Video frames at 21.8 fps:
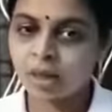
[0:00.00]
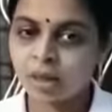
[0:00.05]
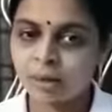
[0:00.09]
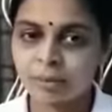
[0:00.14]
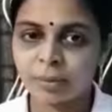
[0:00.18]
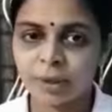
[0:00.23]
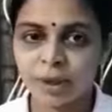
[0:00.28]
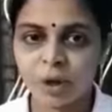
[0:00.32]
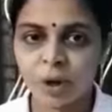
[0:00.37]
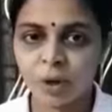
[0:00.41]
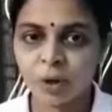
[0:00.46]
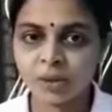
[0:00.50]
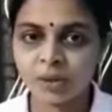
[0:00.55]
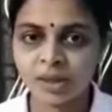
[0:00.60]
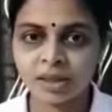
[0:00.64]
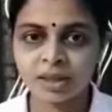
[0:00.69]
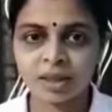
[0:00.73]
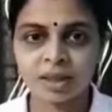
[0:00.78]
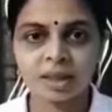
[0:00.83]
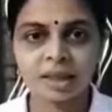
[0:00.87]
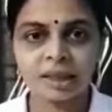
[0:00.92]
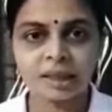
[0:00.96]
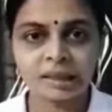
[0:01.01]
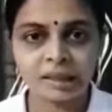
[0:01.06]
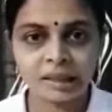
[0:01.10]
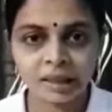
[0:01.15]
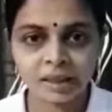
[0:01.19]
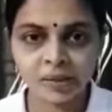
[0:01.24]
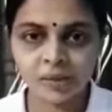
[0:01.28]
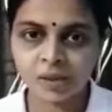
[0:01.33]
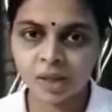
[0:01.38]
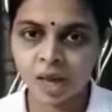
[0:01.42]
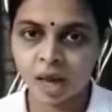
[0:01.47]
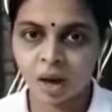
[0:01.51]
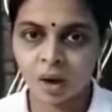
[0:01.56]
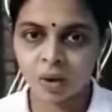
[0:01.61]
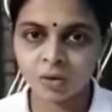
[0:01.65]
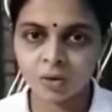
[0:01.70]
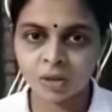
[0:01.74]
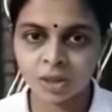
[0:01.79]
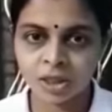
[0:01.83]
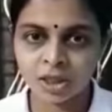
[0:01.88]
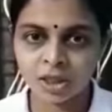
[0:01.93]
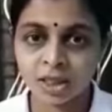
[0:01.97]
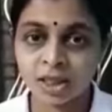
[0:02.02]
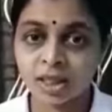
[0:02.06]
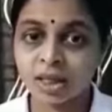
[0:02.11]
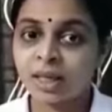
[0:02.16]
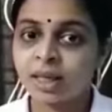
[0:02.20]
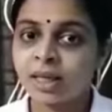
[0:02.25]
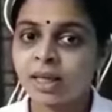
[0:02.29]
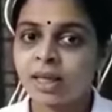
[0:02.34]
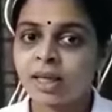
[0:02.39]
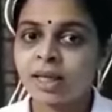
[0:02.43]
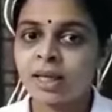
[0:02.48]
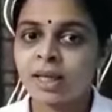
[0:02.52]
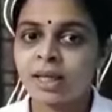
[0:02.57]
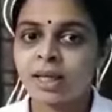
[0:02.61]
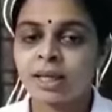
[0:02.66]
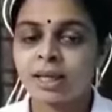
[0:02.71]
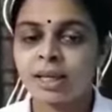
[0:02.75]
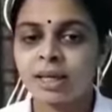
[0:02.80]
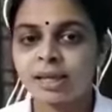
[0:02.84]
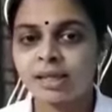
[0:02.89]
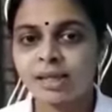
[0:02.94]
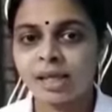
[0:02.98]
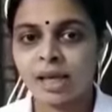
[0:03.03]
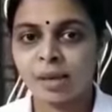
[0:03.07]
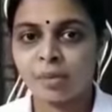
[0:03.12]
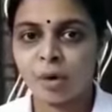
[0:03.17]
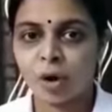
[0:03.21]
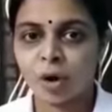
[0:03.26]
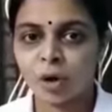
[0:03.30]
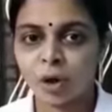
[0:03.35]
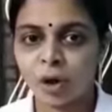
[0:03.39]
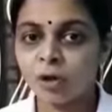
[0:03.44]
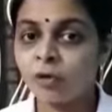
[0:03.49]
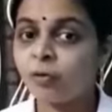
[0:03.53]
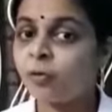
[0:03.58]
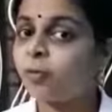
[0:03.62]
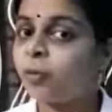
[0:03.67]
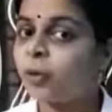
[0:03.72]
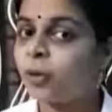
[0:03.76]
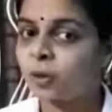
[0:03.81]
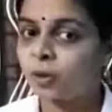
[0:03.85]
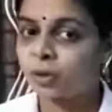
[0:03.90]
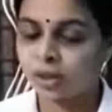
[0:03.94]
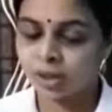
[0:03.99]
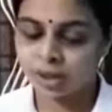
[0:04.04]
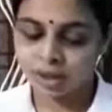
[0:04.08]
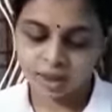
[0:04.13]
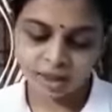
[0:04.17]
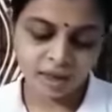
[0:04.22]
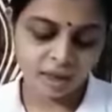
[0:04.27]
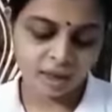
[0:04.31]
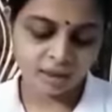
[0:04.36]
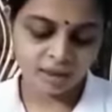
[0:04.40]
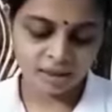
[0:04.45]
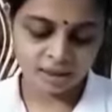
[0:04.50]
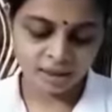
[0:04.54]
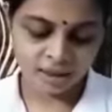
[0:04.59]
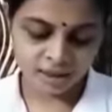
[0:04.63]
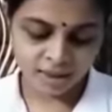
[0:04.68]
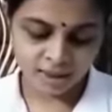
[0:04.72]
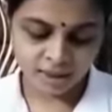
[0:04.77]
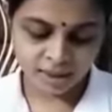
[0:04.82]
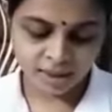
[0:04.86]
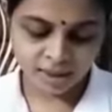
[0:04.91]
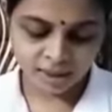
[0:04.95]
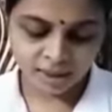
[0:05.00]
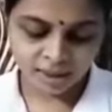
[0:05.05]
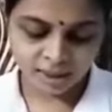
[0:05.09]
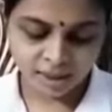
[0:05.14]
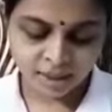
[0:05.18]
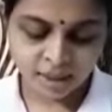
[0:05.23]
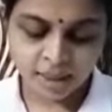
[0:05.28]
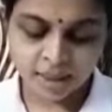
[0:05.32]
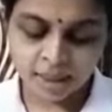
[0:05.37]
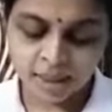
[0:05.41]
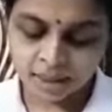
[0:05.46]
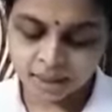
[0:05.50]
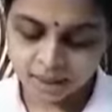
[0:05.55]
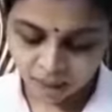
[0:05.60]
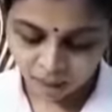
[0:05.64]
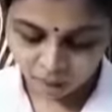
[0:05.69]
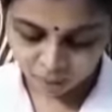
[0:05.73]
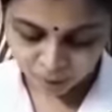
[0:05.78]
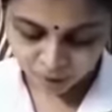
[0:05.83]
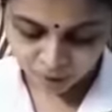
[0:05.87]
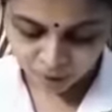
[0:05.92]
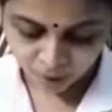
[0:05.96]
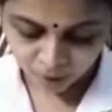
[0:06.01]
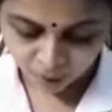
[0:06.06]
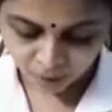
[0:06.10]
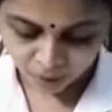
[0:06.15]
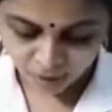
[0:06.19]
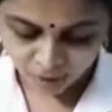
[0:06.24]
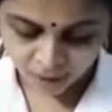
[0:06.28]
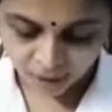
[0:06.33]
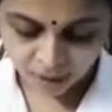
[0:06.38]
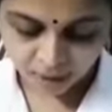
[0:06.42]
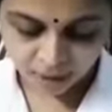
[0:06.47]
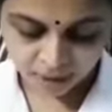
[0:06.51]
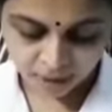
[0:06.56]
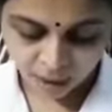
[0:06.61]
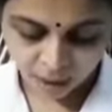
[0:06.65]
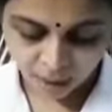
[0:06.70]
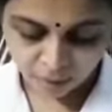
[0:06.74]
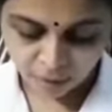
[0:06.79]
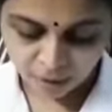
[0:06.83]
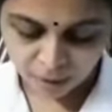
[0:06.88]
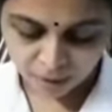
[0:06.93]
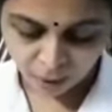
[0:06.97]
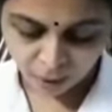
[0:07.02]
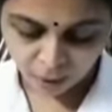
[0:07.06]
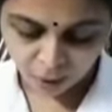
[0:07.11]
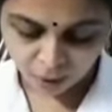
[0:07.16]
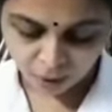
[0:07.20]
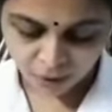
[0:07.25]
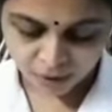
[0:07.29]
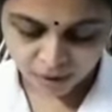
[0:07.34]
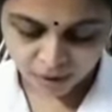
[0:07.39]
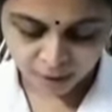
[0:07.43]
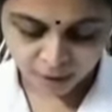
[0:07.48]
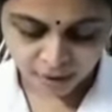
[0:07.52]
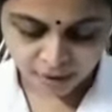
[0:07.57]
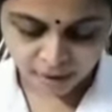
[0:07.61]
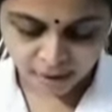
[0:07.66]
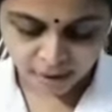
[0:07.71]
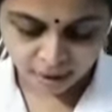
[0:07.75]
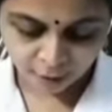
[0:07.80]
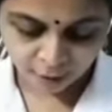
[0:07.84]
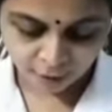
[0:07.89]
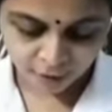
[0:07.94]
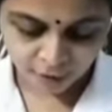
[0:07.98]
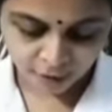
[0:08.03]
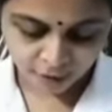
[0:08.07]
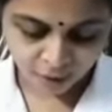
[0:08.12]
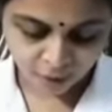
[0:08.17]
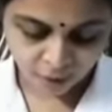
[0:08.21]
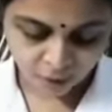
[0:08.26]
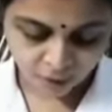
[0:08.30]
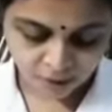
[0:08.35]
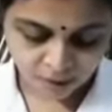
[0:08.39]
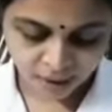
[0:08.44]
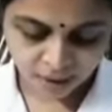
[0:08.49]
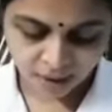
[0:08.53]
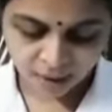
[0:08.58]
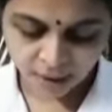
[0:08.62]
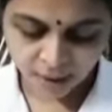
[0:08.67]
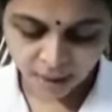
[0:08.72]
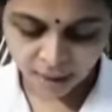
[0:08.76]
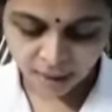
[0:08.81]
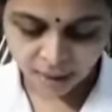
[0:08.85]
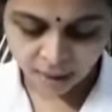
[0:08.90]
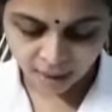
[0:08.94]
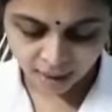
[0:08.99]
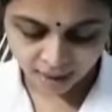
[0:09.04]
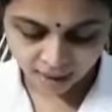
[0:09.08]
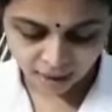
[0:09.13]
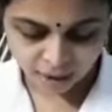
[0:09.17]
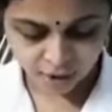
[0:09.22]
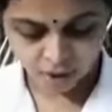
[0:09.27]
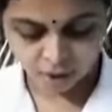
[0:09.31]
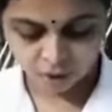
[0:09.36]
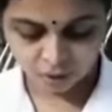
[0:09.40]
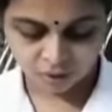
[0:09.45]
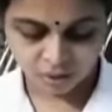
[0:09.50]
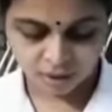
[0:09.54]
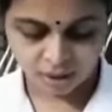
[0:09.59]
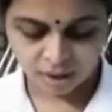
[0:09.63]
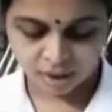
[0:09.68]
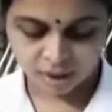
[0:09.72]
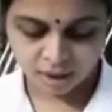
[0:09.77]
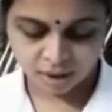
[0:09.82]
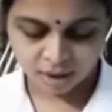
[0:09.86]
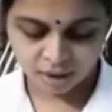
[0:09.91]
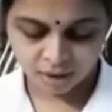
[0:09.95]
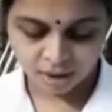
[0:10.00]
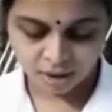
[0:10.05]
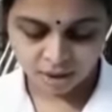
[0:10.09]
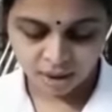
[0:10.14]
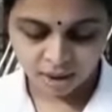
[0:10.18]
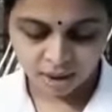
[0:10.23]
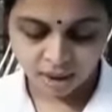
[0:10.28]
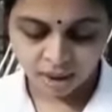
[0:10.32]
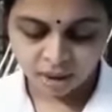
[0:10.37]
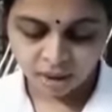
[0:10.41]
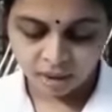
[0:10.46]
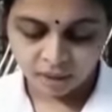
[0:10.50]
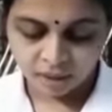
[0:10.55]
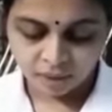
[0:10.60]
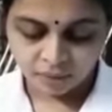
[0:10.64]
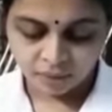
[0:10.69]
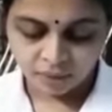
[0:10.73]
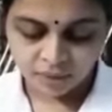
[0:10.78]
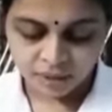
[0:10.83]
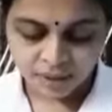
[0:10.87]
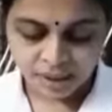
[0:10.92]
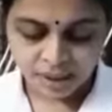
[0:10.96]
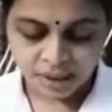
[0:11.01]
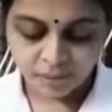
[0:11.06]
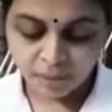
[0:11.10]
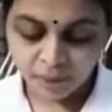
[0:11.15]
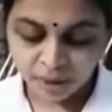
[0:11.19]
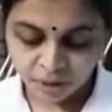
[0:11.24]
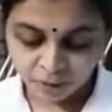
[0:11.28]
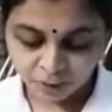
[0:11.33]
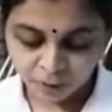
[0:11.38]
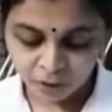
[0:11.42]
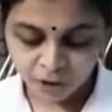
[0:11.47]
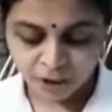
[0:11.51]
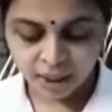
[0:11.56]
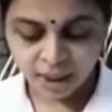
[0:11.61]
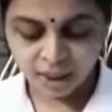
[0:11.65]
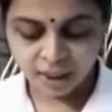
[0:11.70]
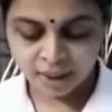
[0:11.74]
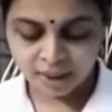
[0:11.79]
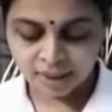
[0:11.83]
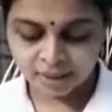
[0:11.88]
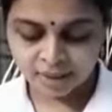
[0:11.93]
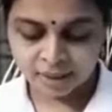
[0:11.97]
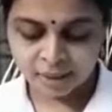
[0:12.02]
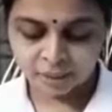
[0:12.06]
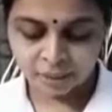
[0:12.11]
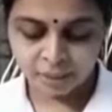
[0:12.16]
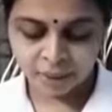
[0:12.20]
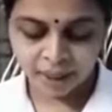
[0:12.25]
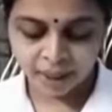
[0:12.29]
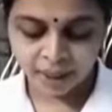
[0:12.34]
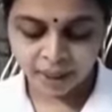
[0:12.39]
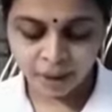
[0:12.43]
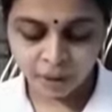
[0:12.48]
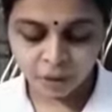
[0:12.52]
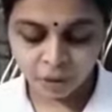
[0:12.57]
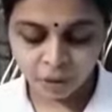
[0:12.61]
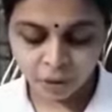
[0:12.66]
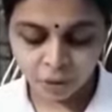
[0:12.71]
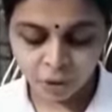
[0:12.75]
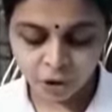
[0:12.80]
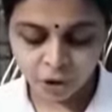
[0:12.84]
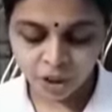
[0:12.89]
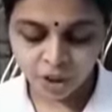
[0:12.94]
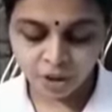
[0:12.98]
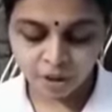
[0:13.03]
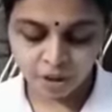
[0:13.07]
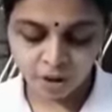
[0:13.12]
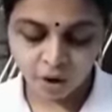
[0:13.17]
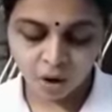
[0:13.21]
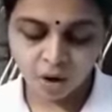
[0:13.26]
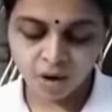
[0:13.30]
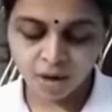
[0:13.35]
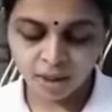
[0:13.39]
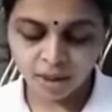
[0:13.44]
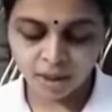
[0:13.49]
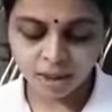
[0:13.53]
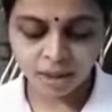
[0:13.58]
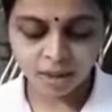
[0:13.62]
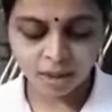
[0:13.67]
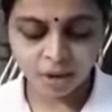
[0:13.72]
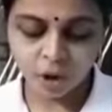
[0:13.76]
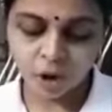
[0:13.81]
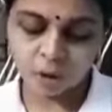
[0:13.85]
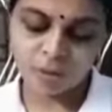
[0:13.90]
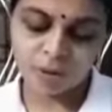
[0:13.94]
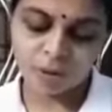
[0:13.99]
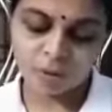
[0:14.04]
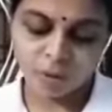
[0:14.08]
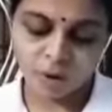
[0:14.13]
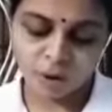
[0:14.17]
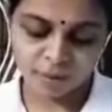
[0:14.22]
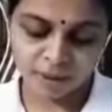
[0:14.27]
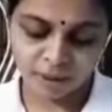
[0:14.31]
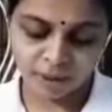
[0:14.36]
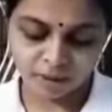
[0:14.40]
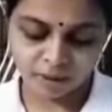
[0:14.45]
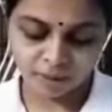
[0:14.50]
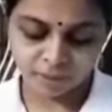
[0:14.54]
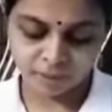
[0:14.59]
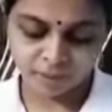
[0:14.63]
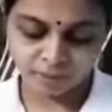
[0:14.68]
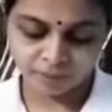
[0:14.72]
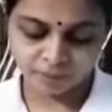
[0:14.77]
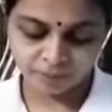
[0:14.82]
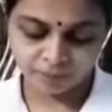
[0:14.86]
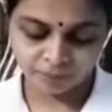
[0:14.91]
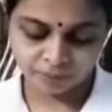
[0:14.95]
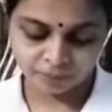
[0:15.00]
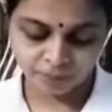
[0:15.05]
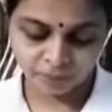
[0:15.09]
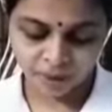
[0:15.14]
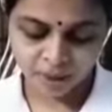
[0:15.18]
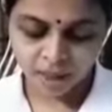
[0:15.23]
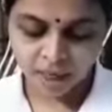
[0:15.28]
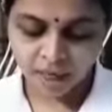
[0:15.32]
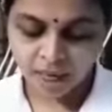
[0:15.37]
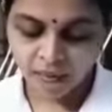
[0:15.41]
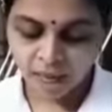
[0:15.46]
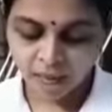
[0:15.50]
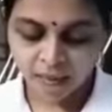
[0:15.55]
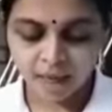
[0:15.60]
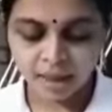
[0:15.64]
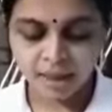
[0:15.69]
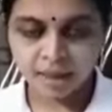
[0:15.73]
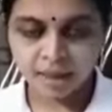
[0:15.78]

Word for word: Because it gives out less amount of polluting gas such as carbon dioxide, carbon monoxide, sulfur dioxide and nitrogen oxide, which is beneficial as they play crucial role in global warming and